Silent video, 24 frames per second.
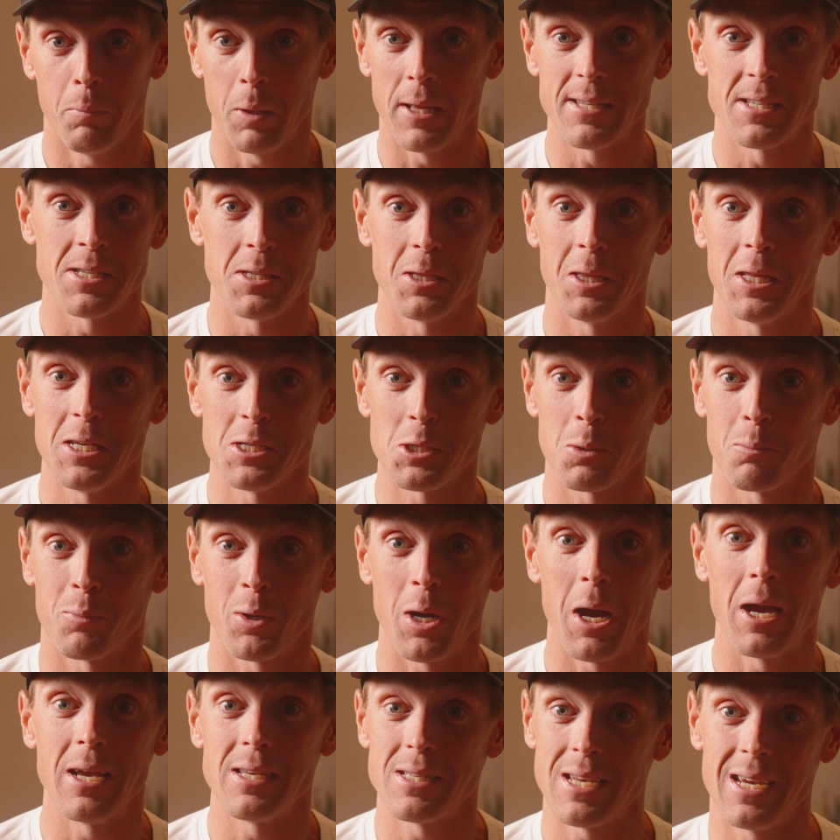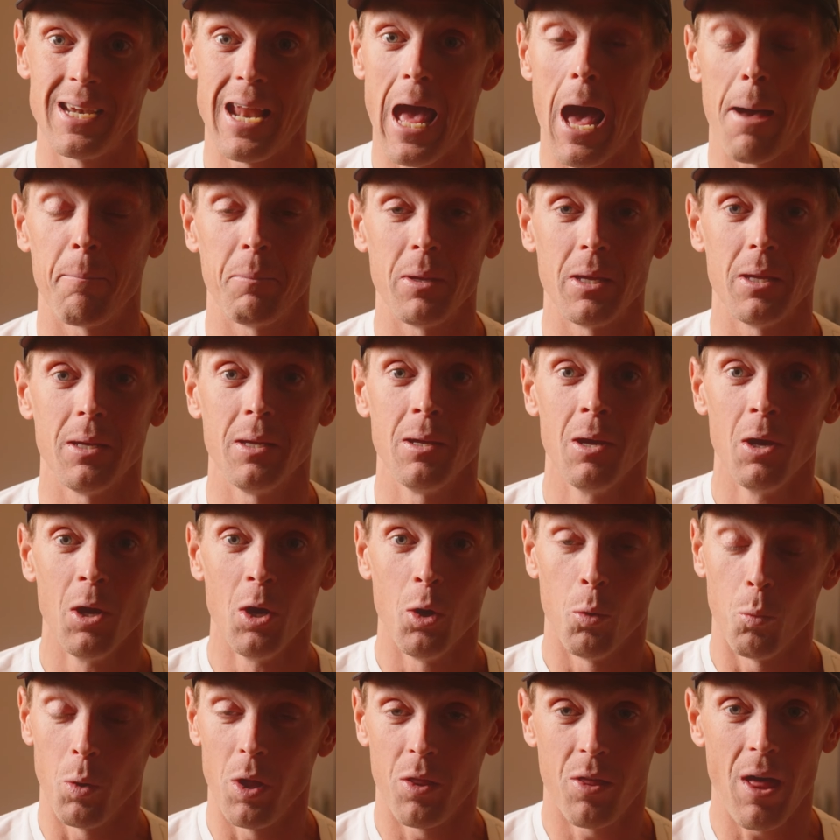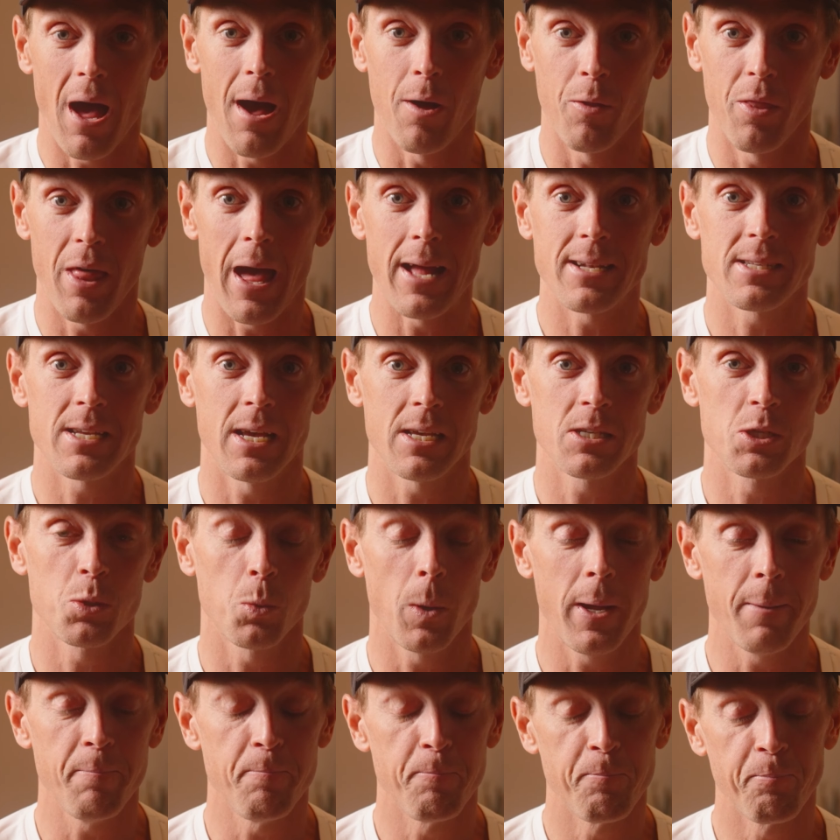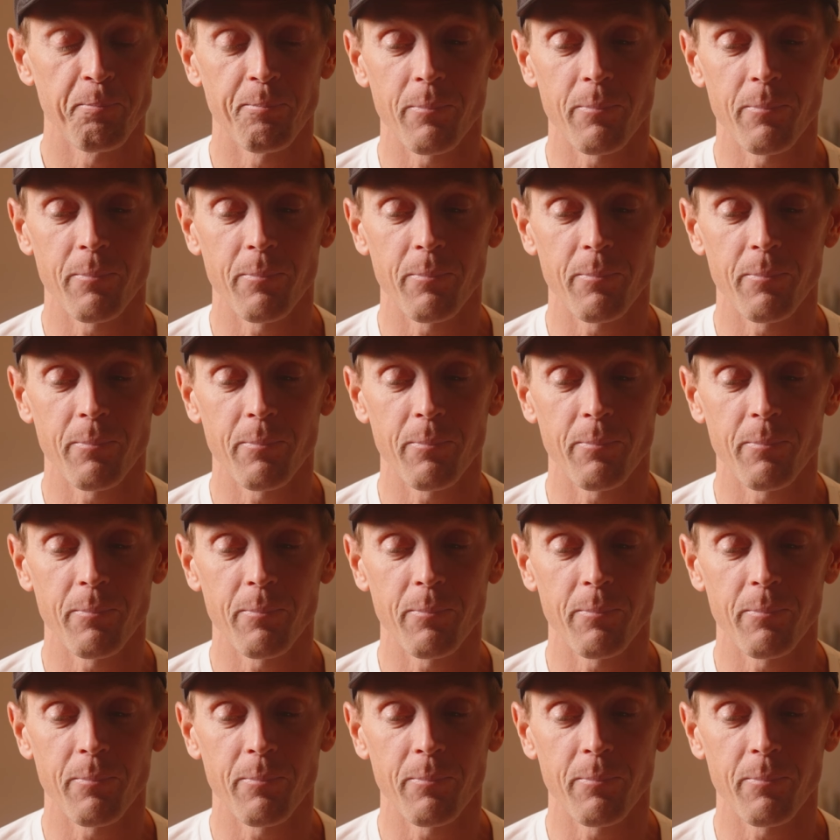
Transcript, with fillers: pleasantly surprised and happy with how that test went.